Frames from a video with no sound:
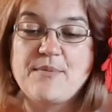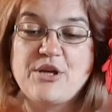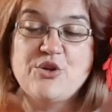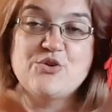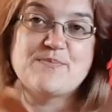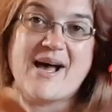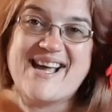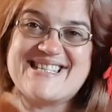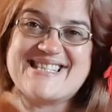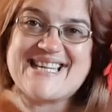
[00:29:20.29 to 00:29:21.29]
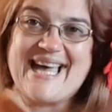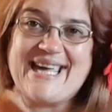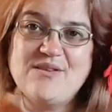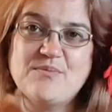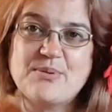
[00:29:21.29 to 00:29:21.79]
use bias
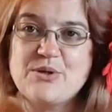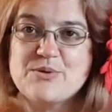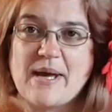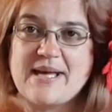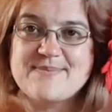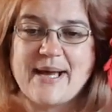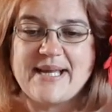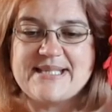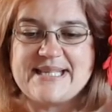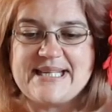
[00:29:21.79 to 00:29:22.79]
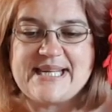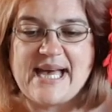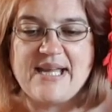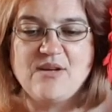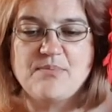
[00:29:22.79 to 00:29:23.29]
tape, use bias binding
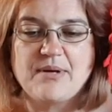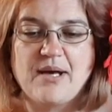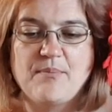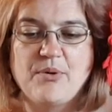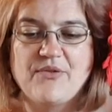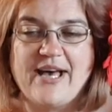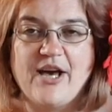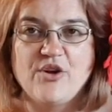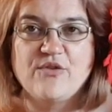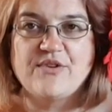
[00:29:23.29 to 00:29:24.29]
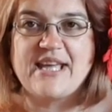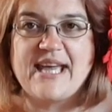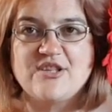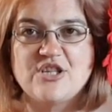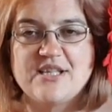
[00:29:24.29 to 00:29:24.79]
tape, and put that over the
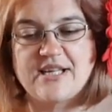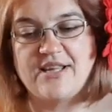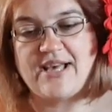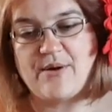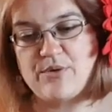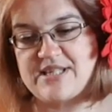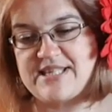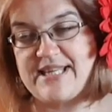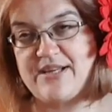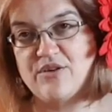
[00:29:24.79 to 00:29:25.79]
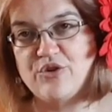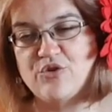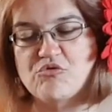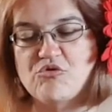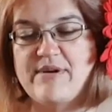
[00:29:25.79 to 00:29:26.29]
edges, and that would seal
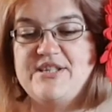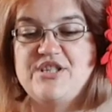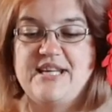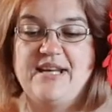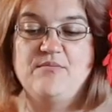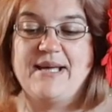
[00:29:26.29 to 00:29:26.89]
your raw edges in.